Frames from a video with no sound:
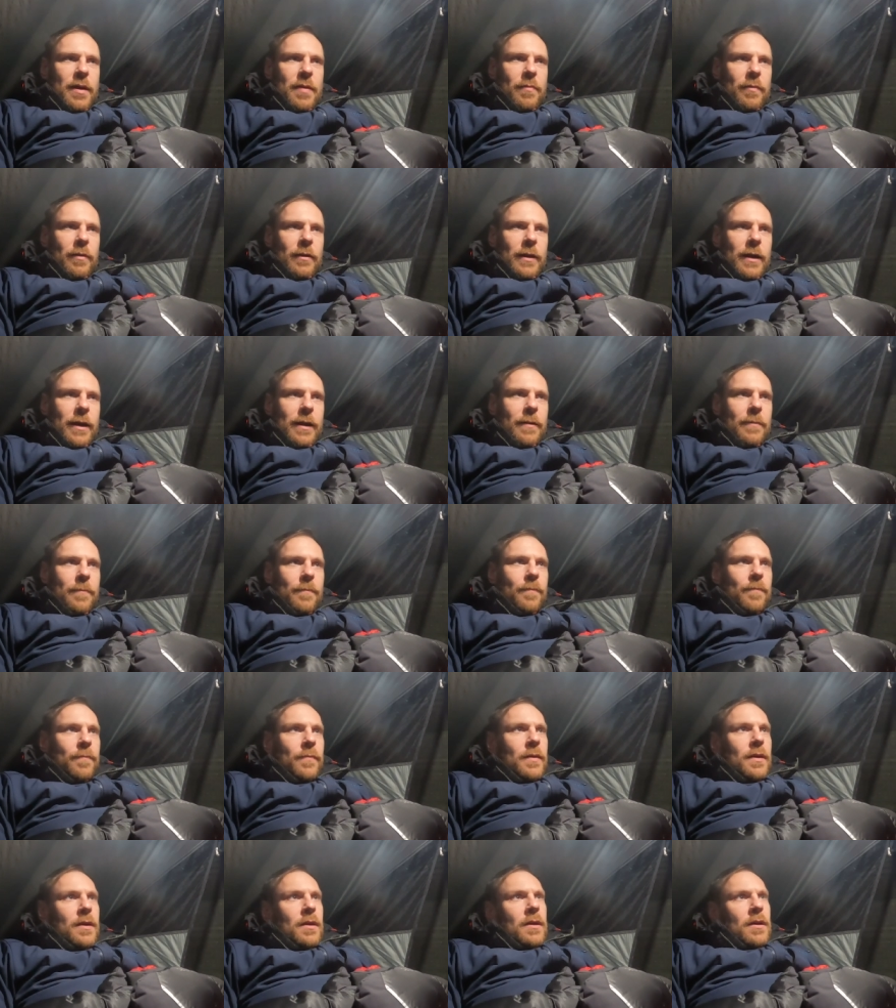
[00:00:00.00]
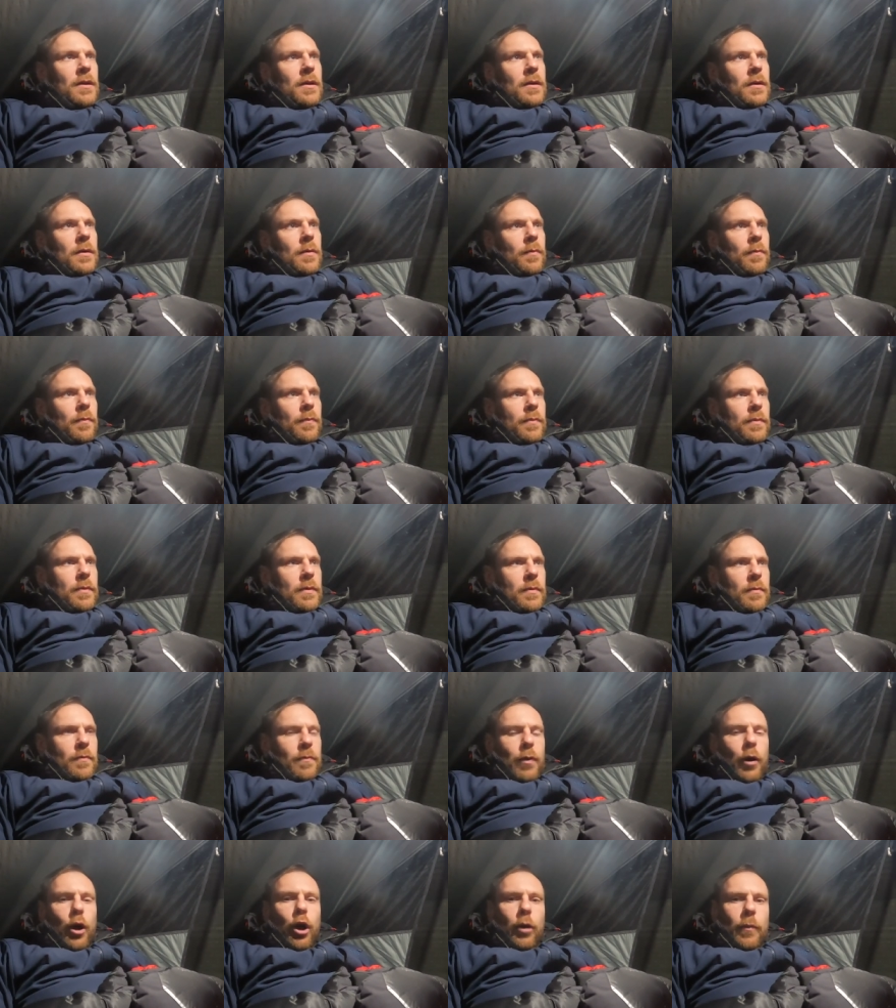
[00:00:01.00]
me, but like
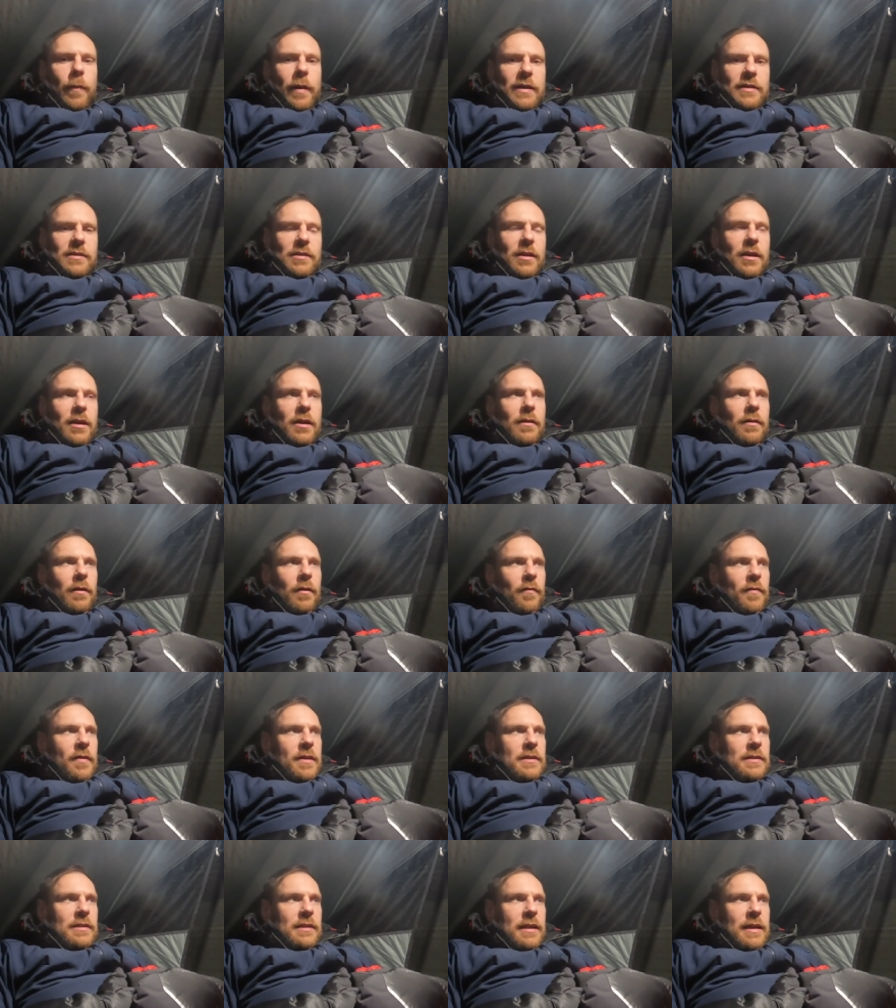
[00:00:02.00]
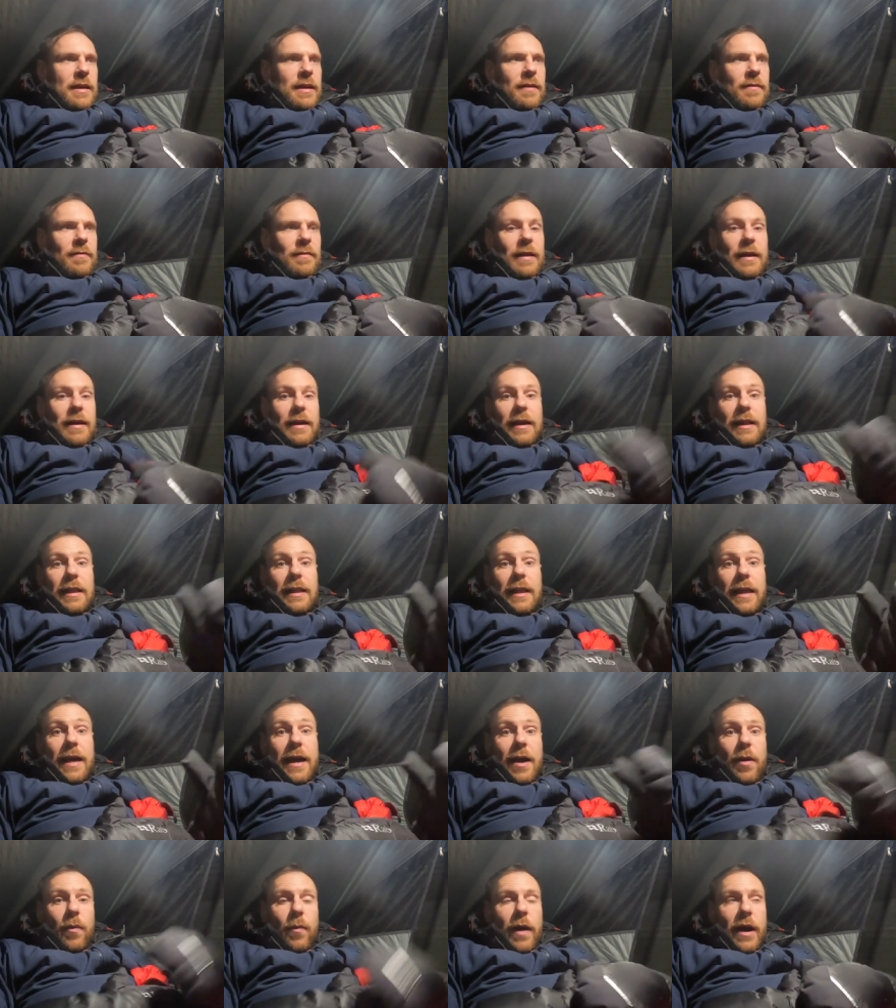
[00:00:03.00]
Paul Messner, obviously, like
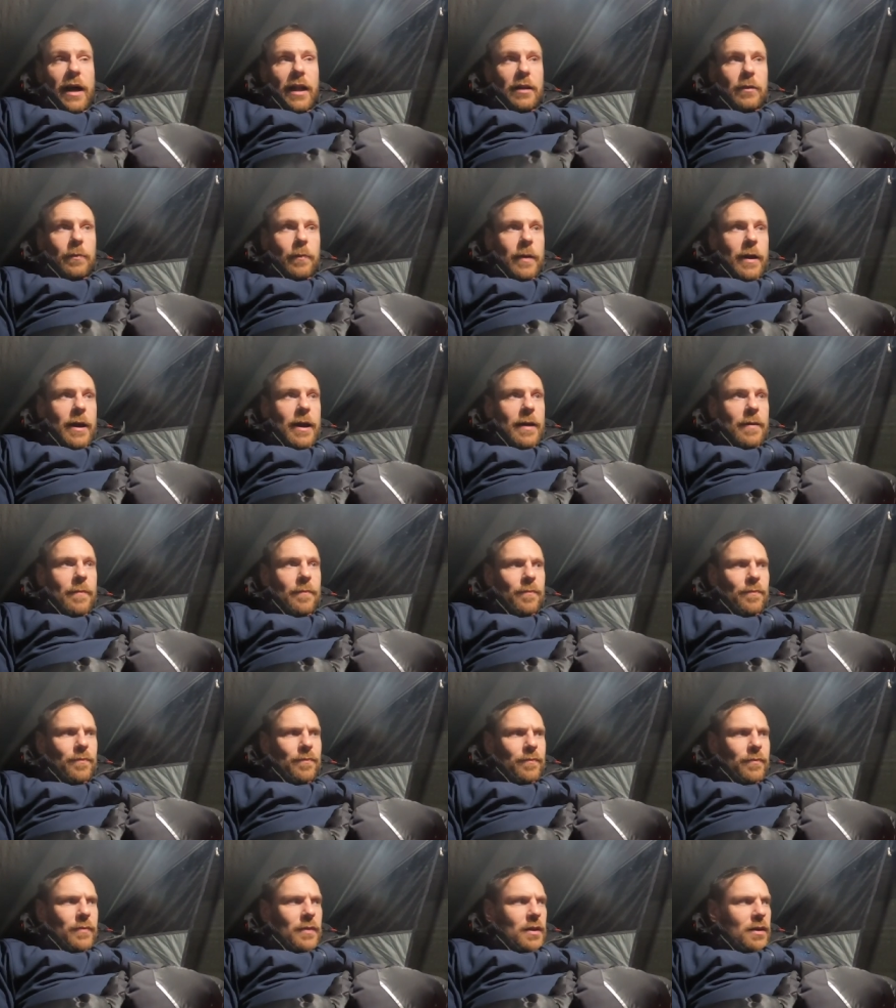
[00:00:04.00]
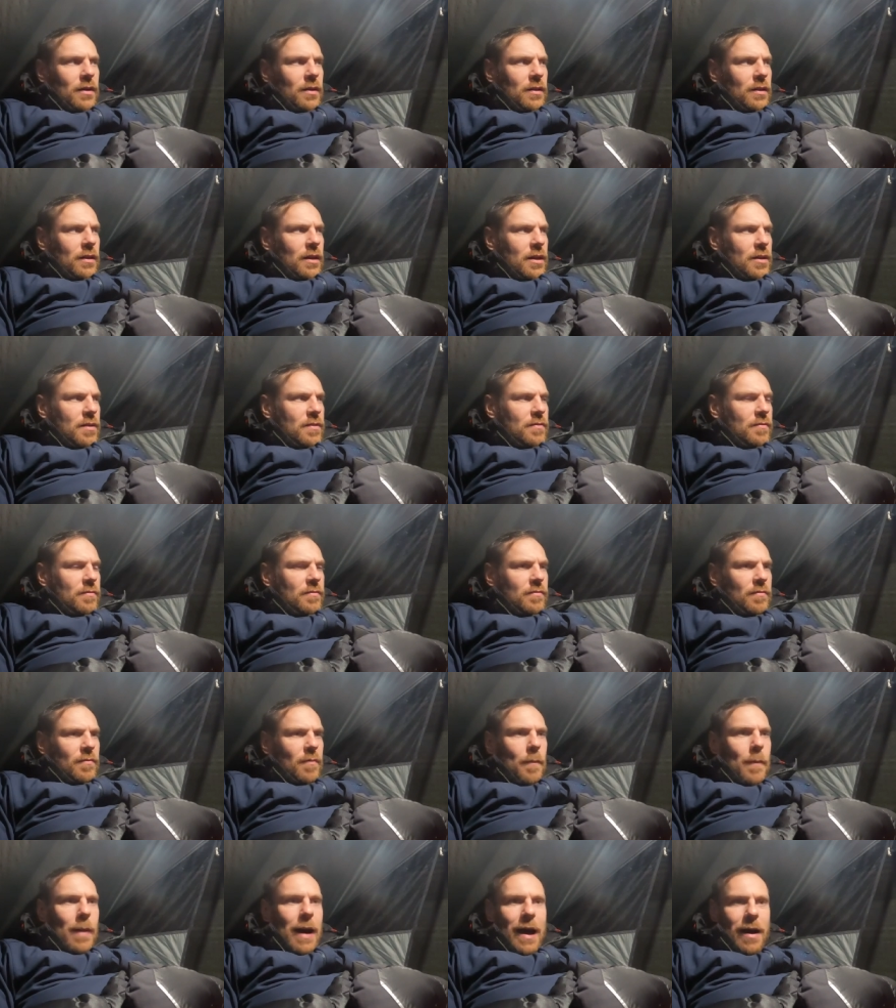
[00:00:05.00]
Claire Wildbear,
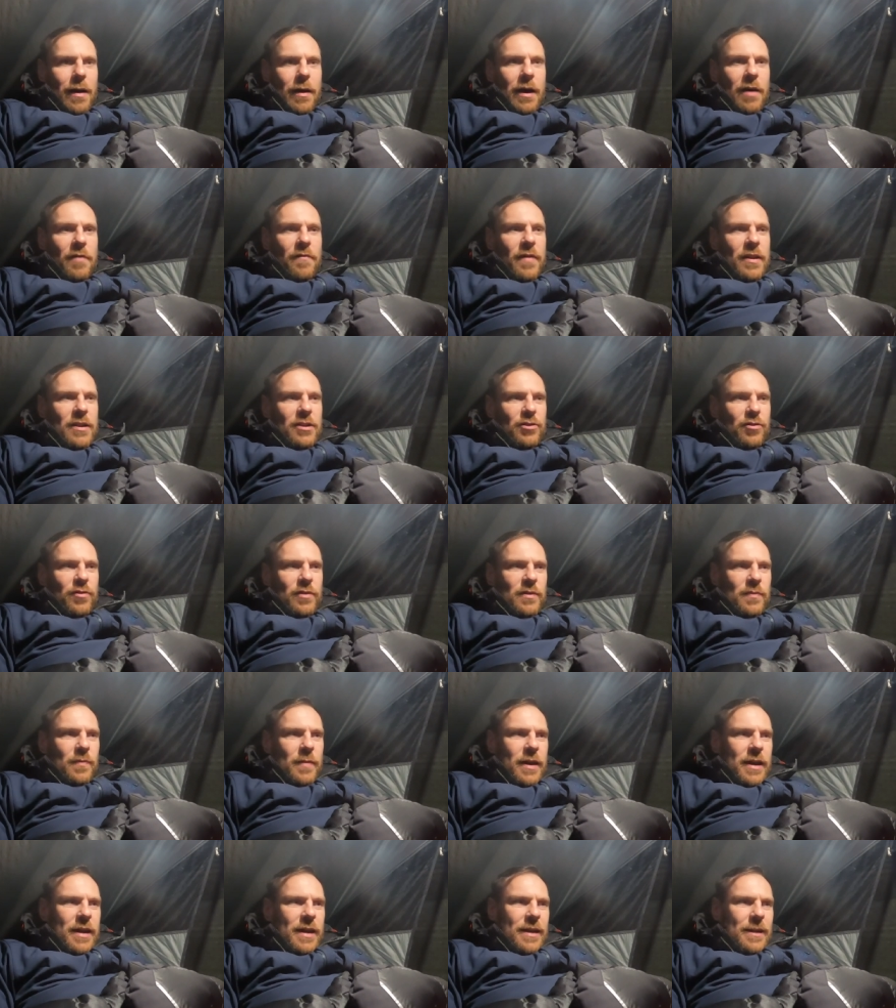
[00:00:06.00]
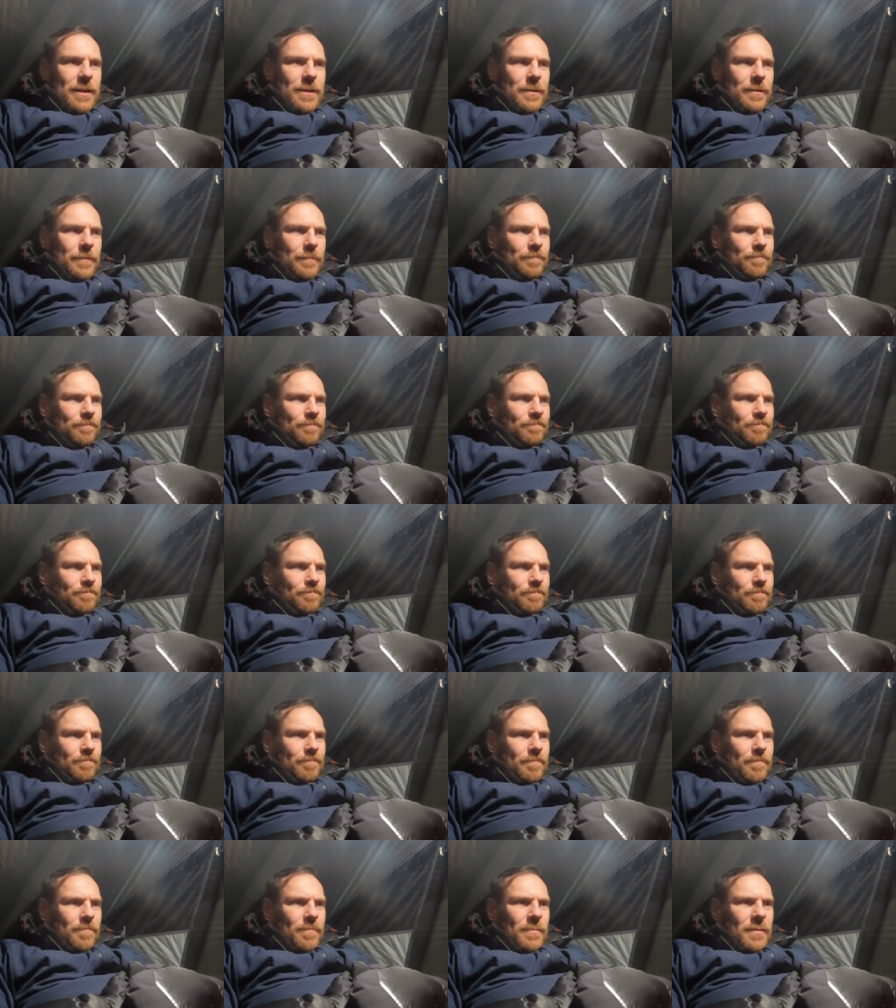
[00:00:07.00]
and Matt Adventure is Made,
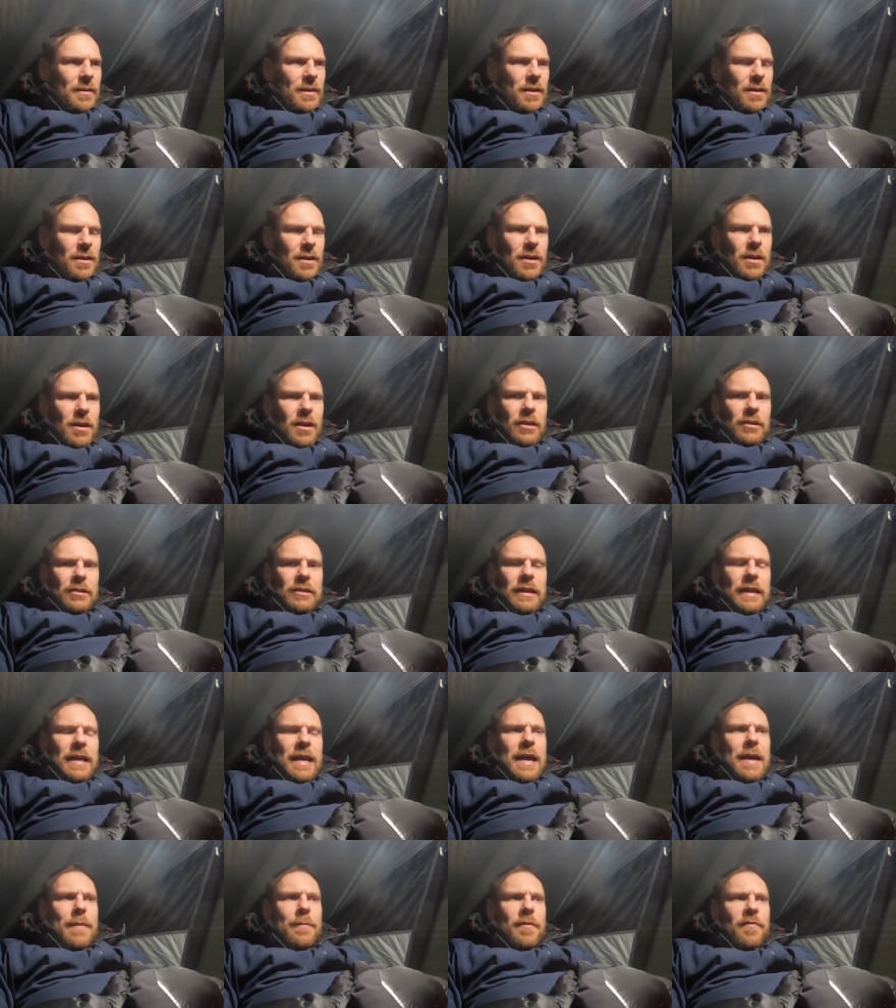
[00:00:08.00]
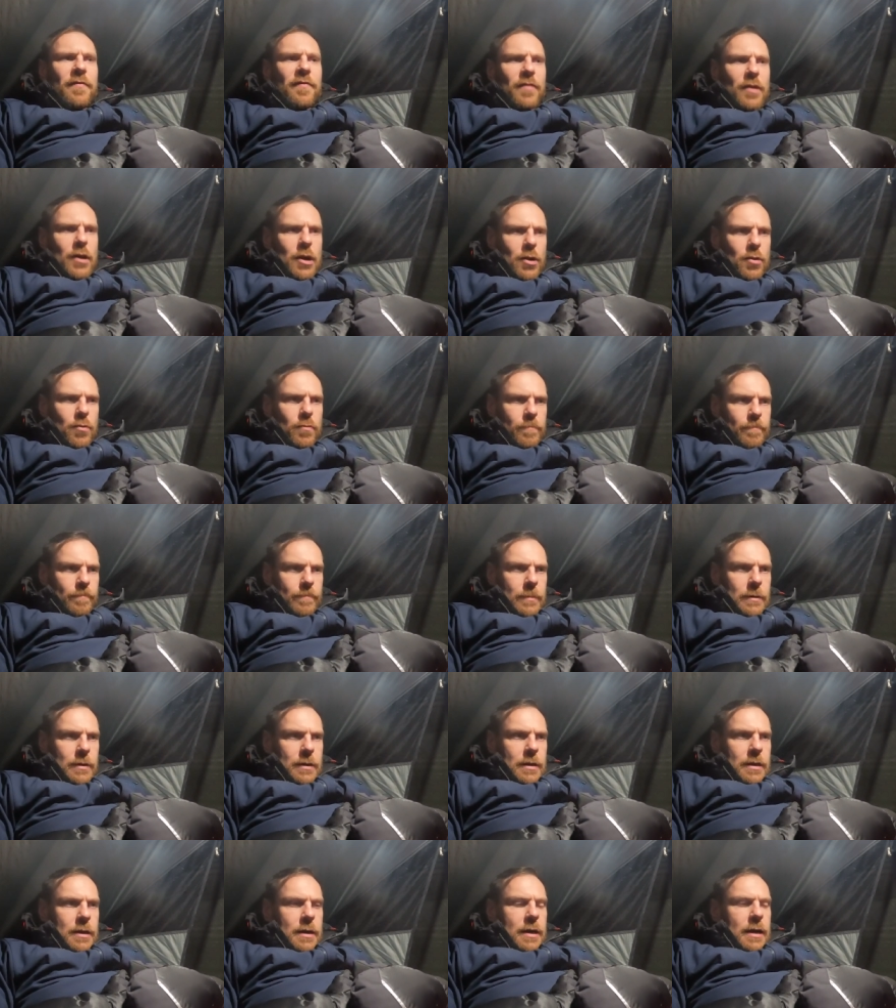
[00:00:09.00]
to name a few.
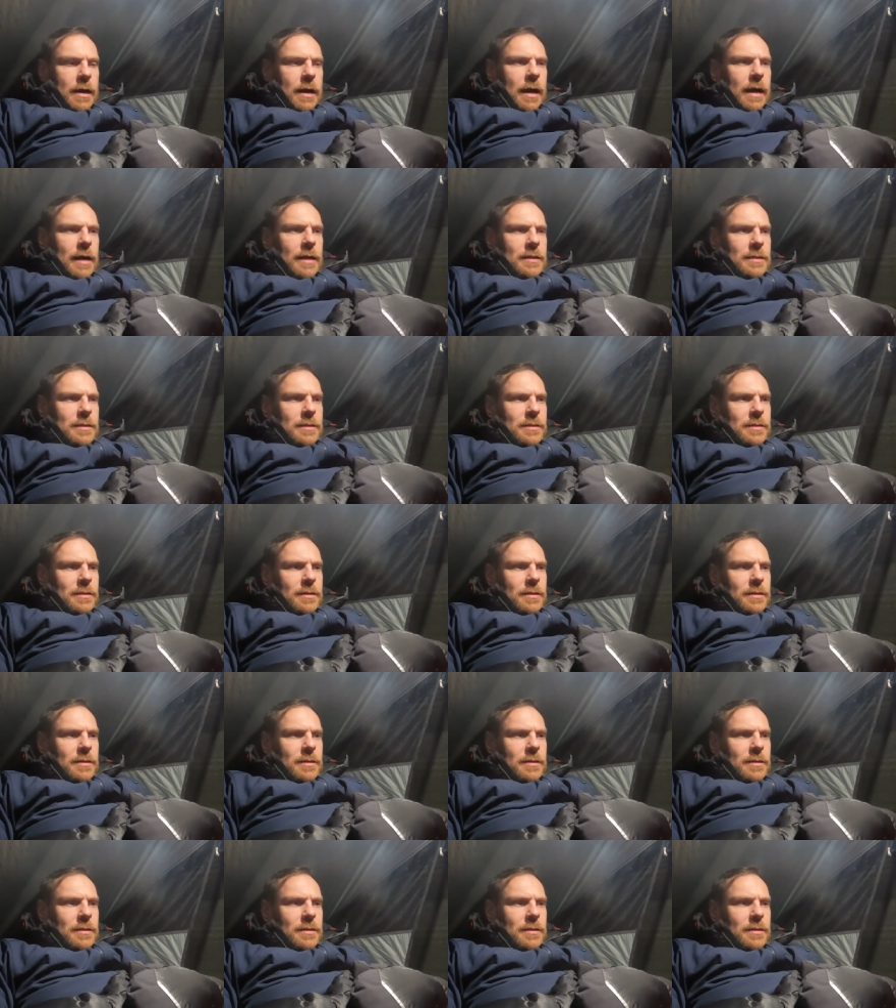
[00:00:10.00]
And